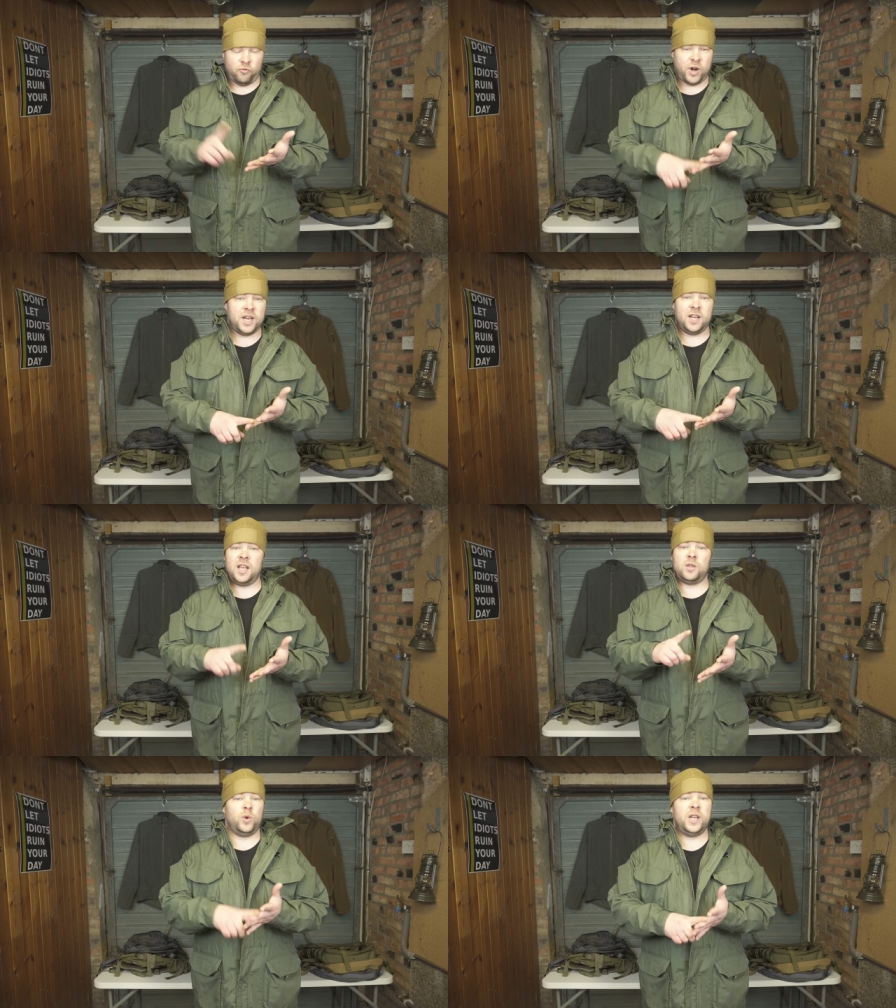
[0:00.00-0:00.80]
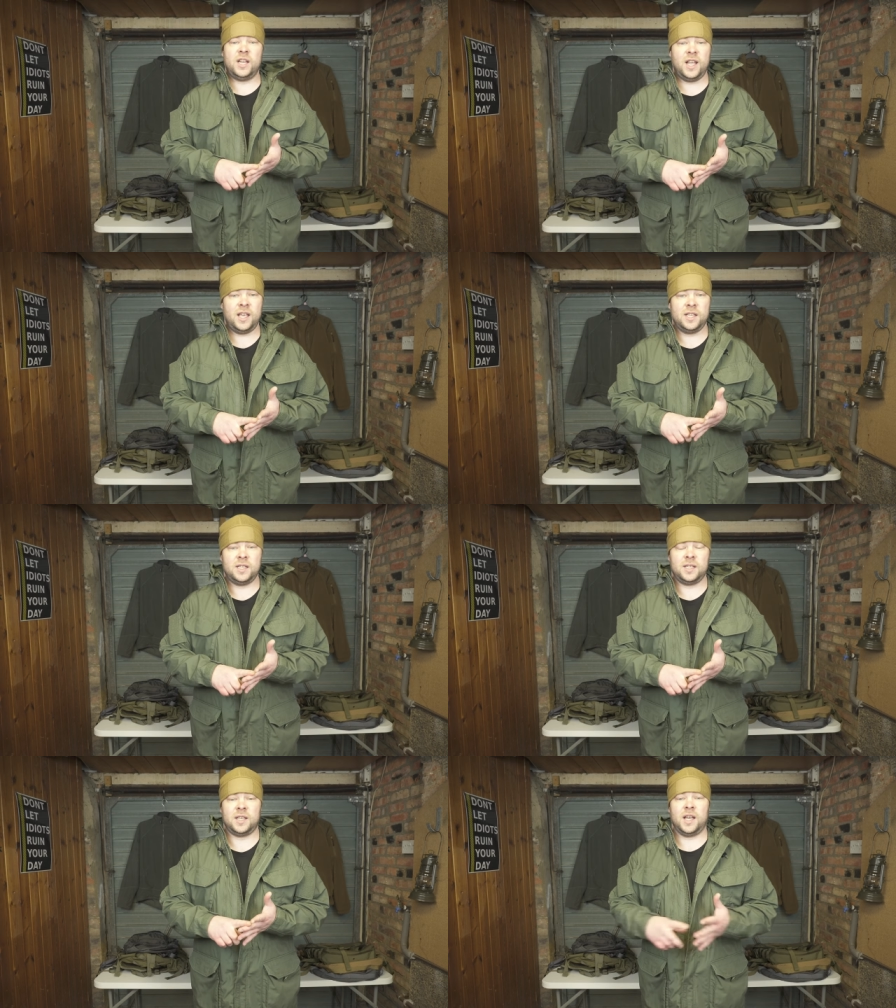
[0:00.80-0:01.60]
rainy days, windy days,
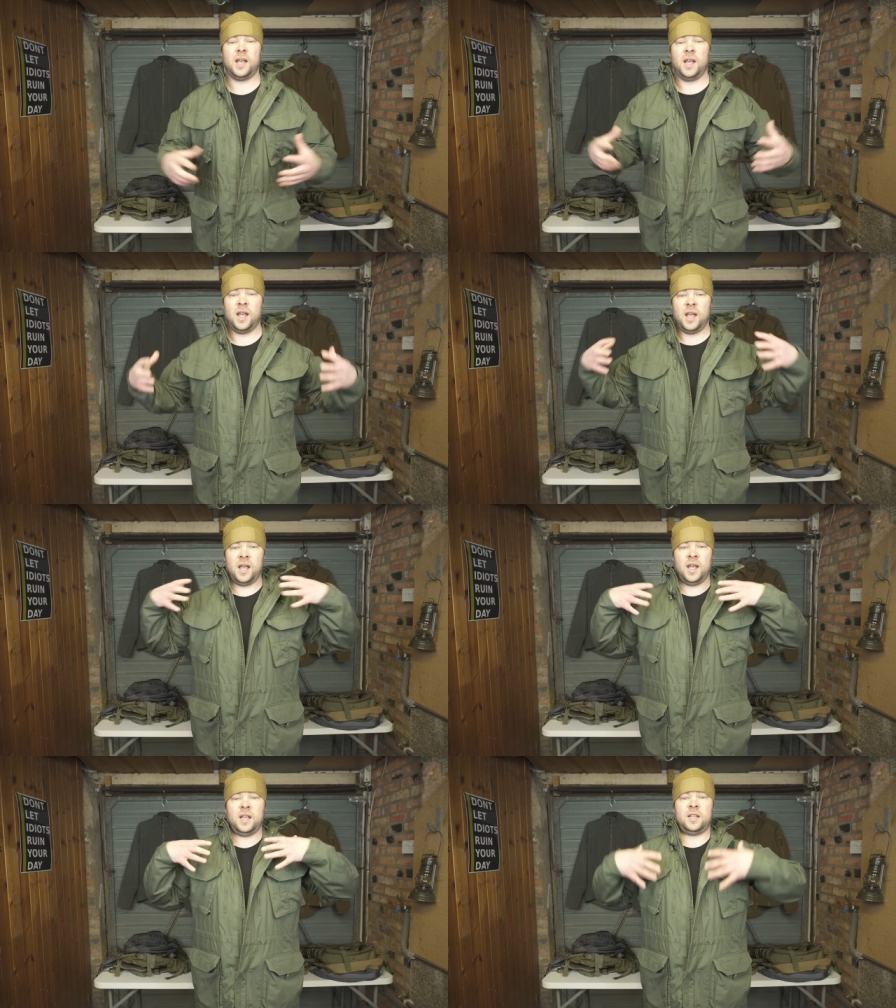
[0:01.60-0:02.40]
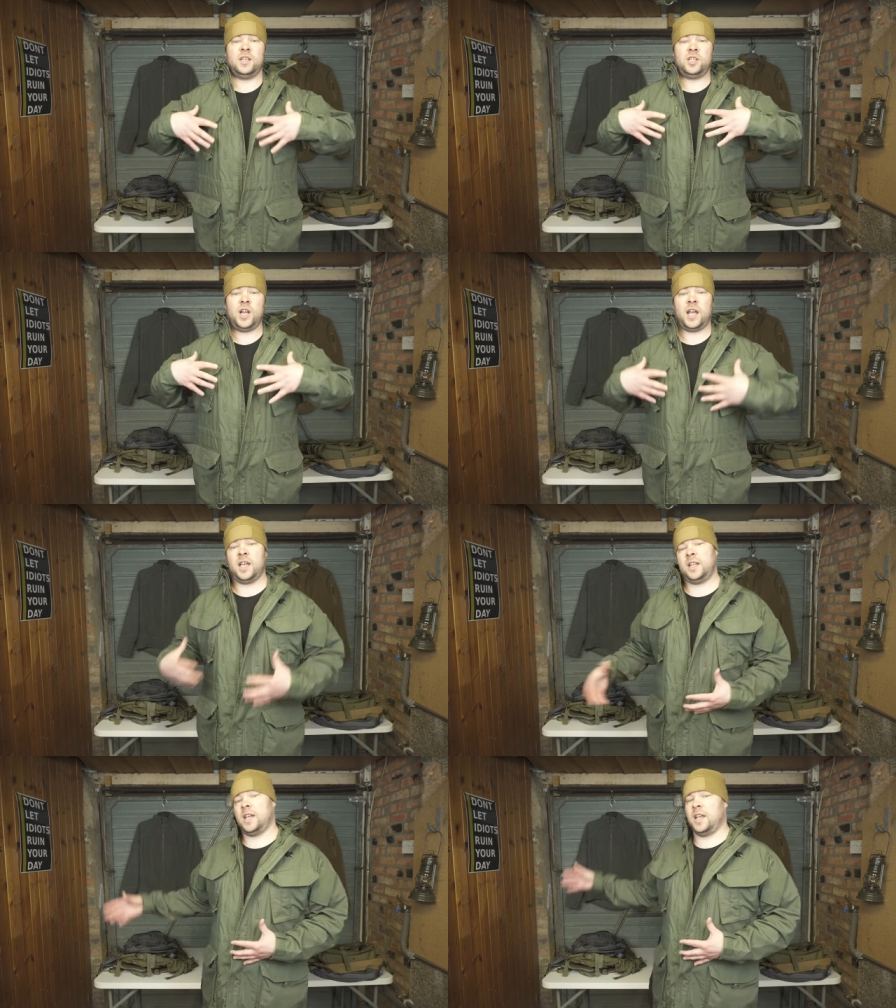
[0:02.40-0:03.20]
yeah, this
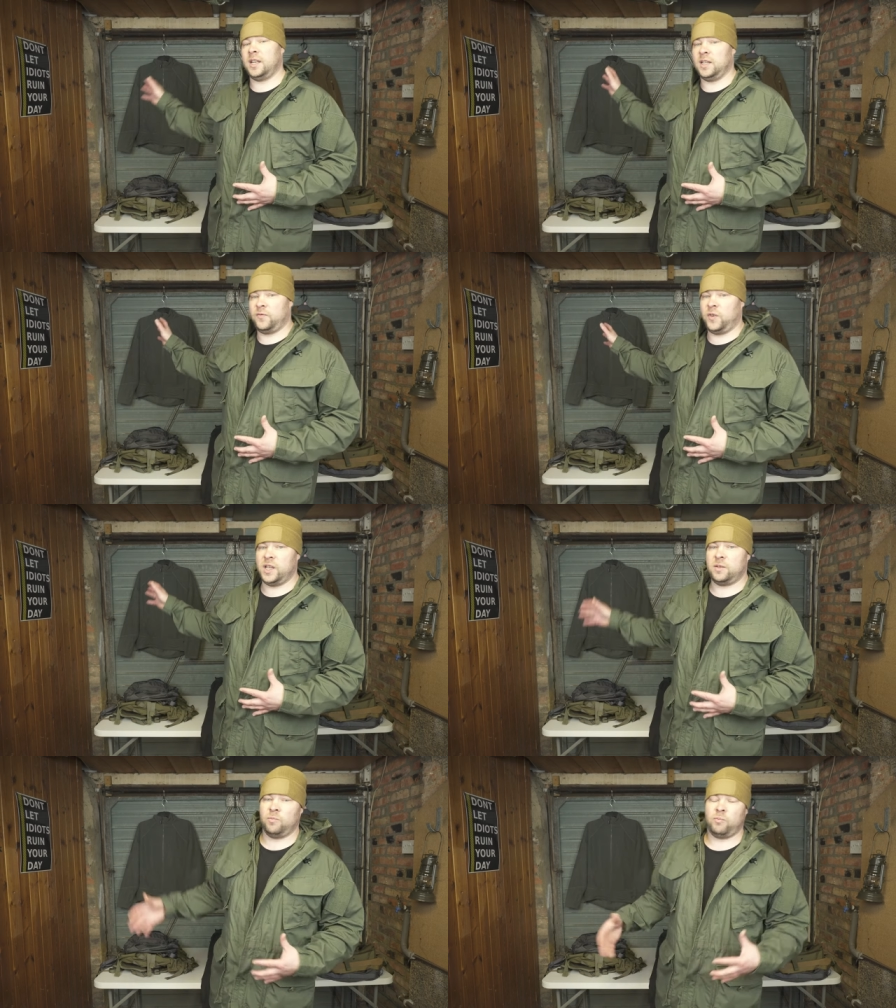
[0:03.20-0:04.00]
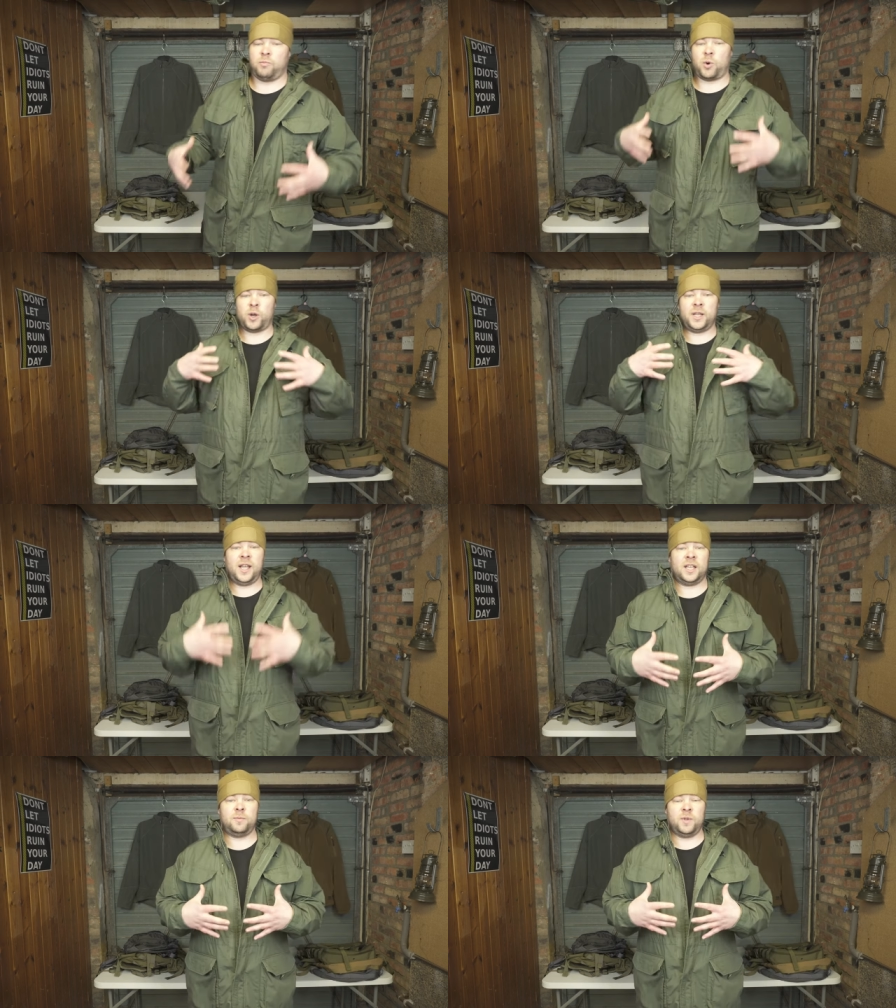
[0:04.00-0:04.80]
jacket and this fleece
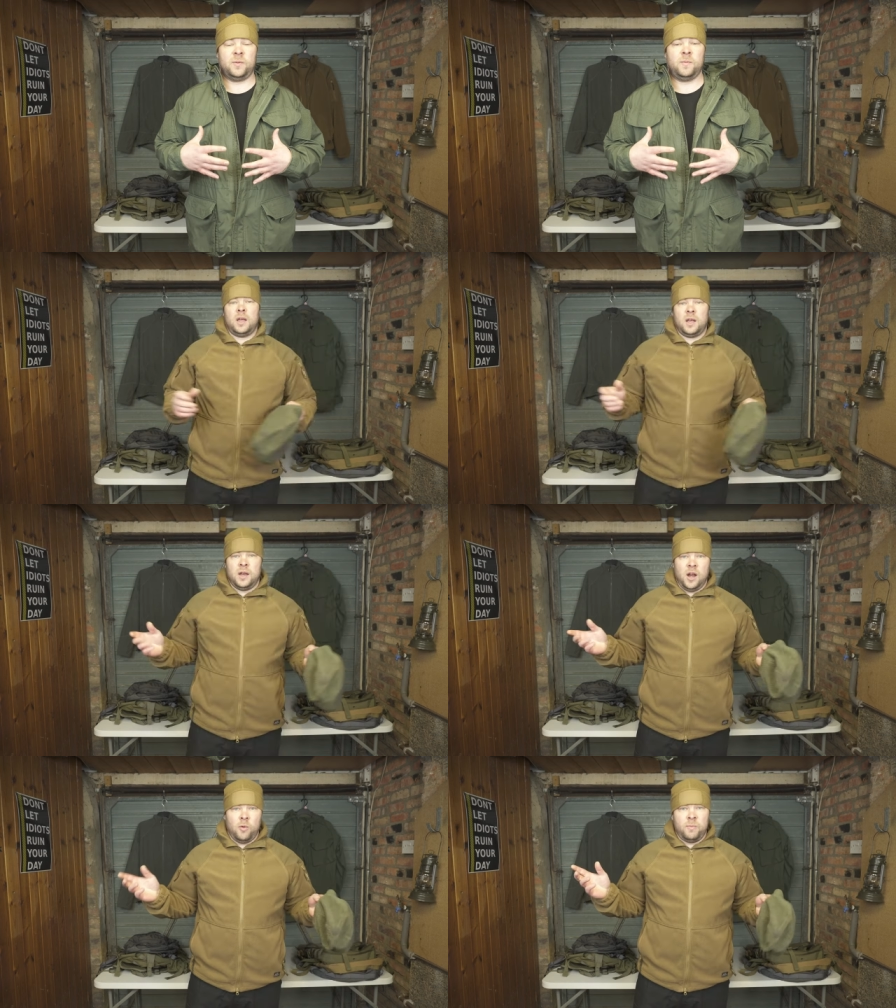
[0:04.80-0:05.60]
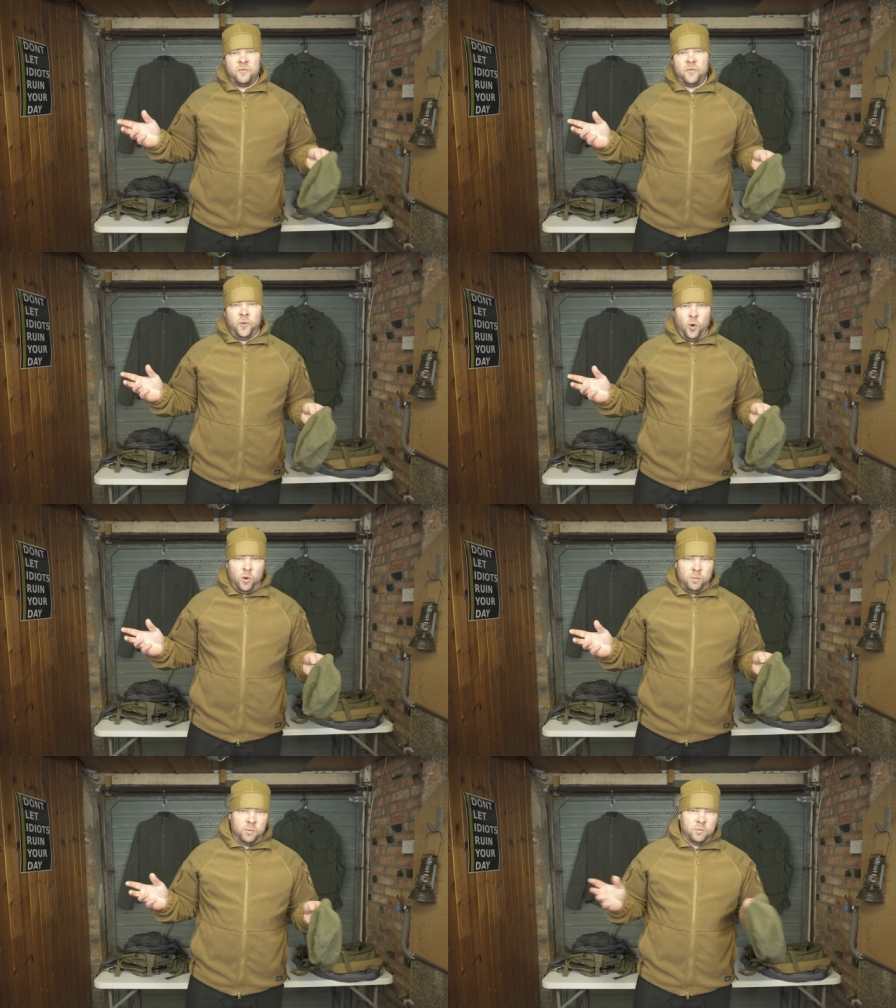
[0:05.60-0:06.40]
protects me. And now,
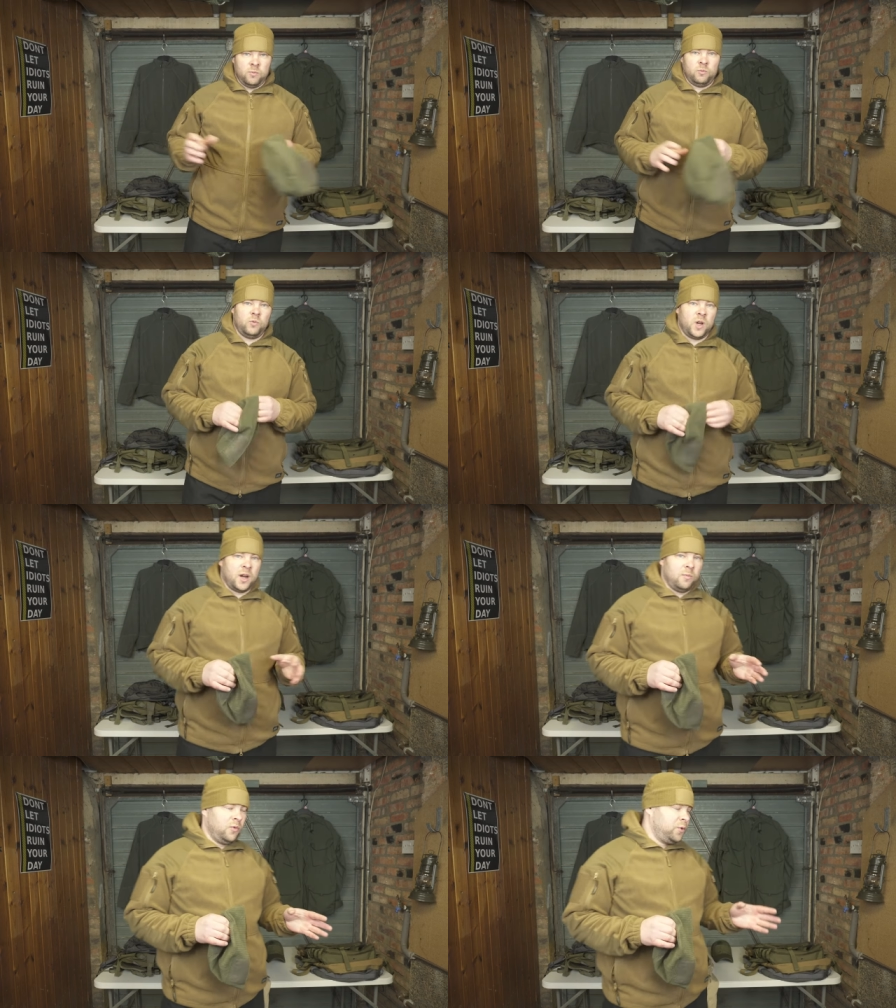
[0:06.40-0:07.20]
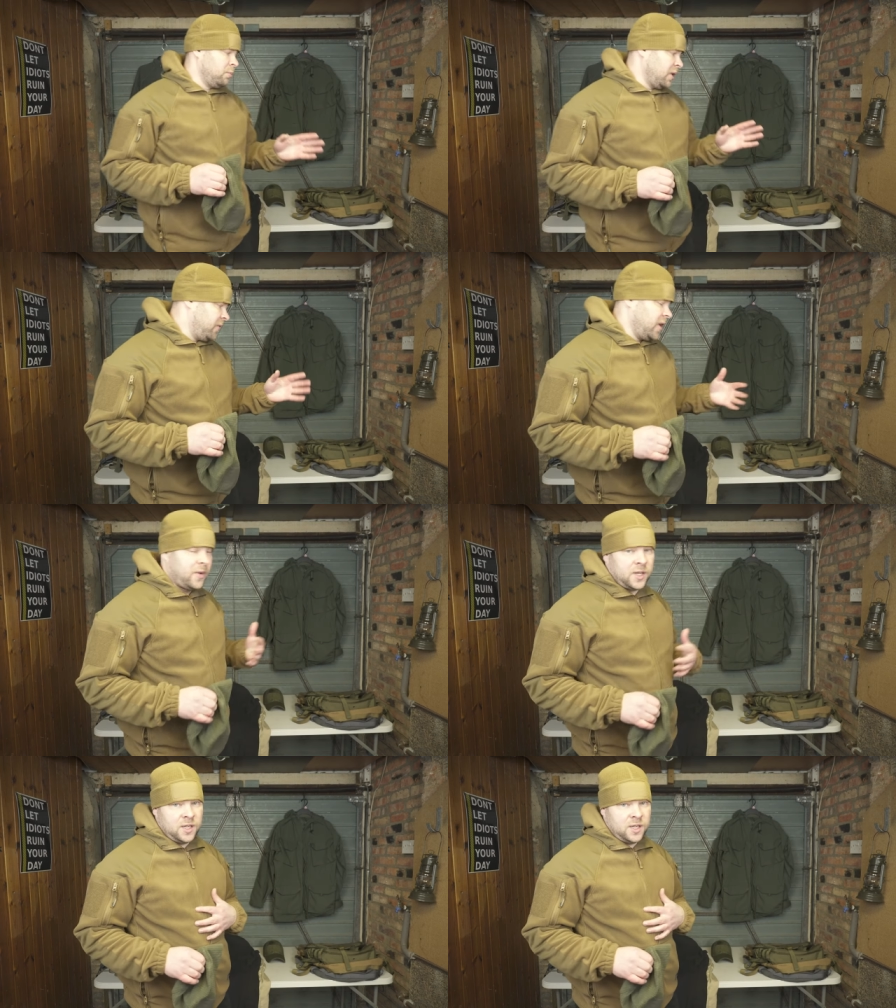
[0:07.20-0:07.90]
before we're gonna move to my favorite